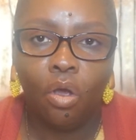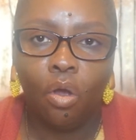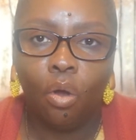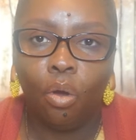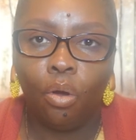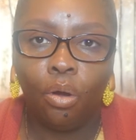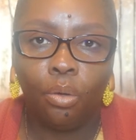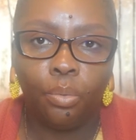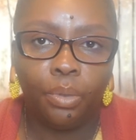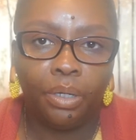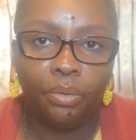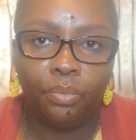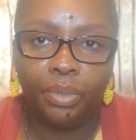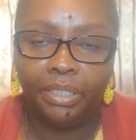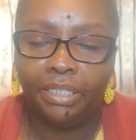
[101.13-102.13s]
or we
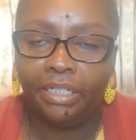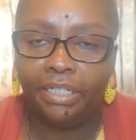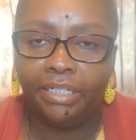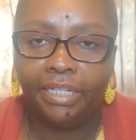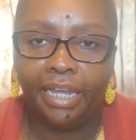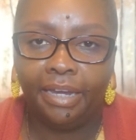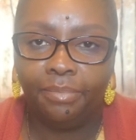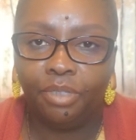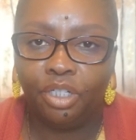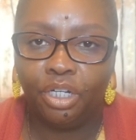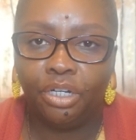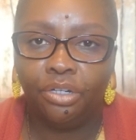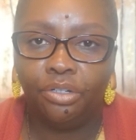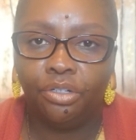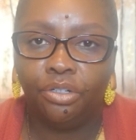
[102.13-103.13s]
went to the same
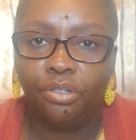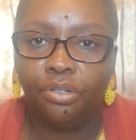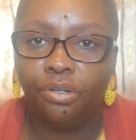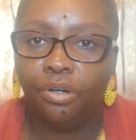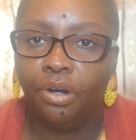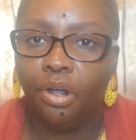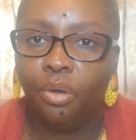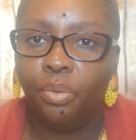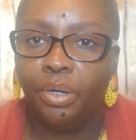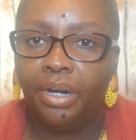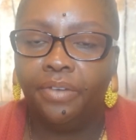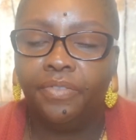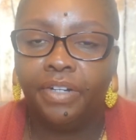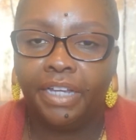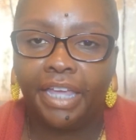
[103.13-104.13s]
church, or
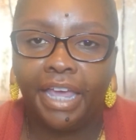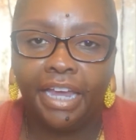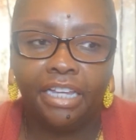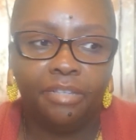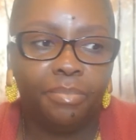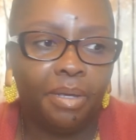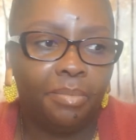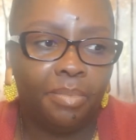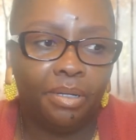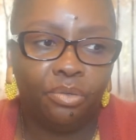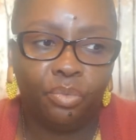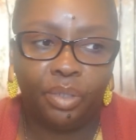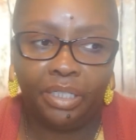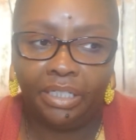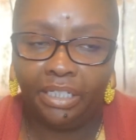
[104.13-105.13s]
whatever the case may be,
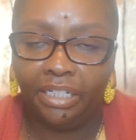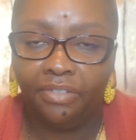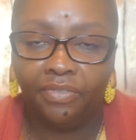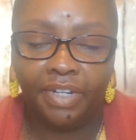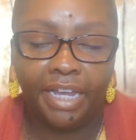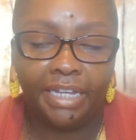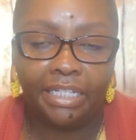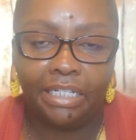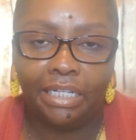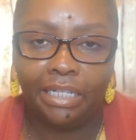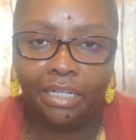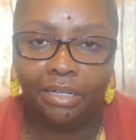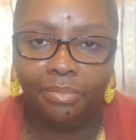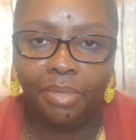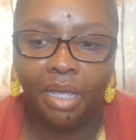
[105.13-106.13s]
we live next to
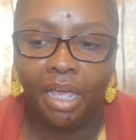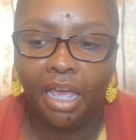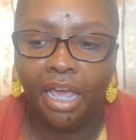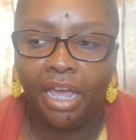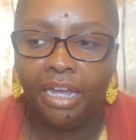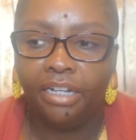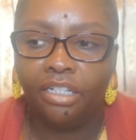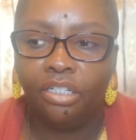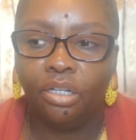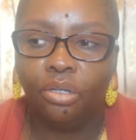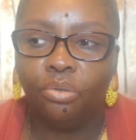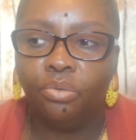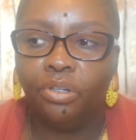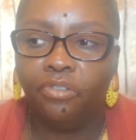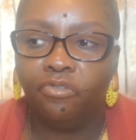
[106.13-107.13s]
them. And so
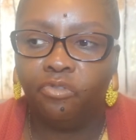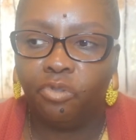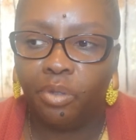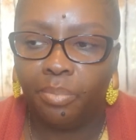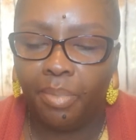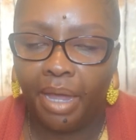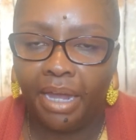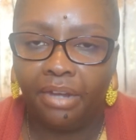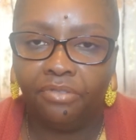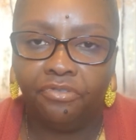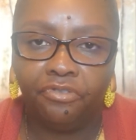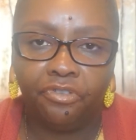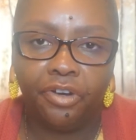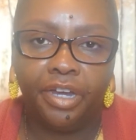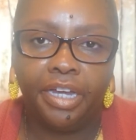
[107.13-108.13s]
we've remained
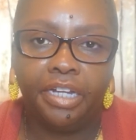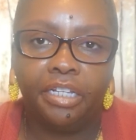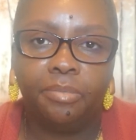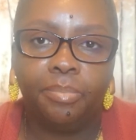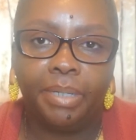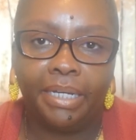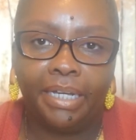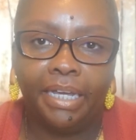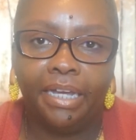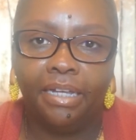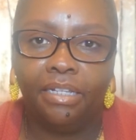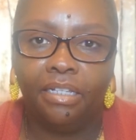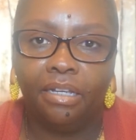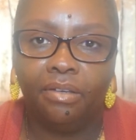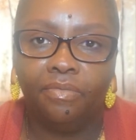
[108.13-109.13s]
friends
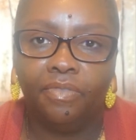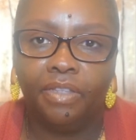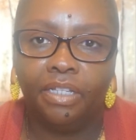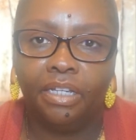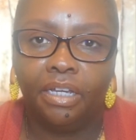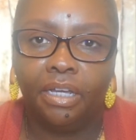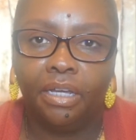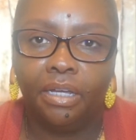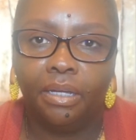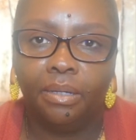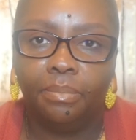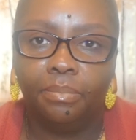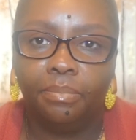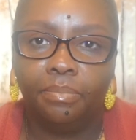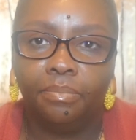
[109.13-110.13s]
because of the
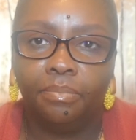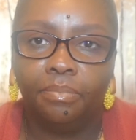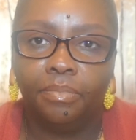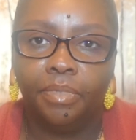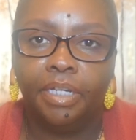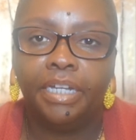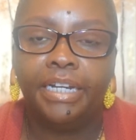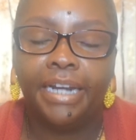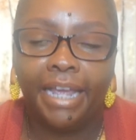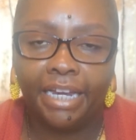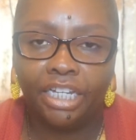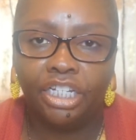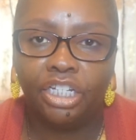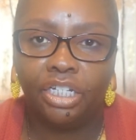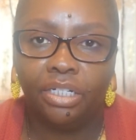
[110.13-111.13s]
um,
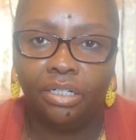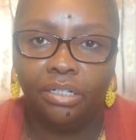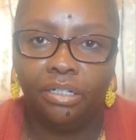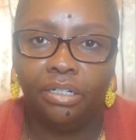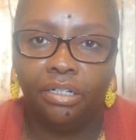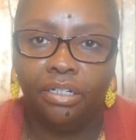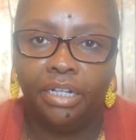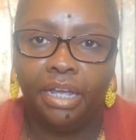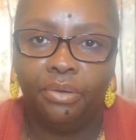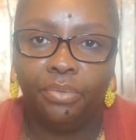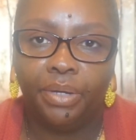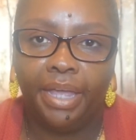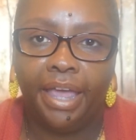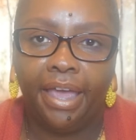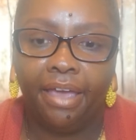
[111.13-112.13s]
connection that
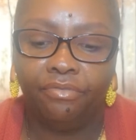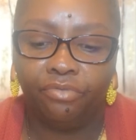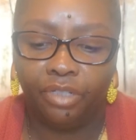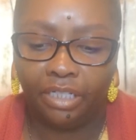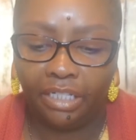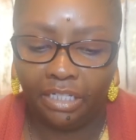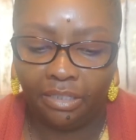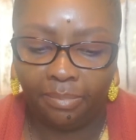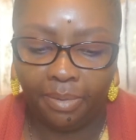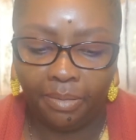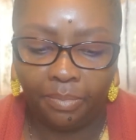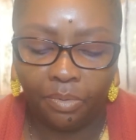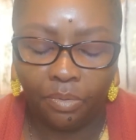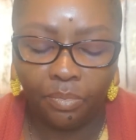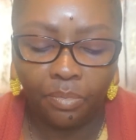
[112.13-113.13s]
we have with these
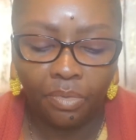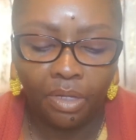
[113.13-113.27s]
people.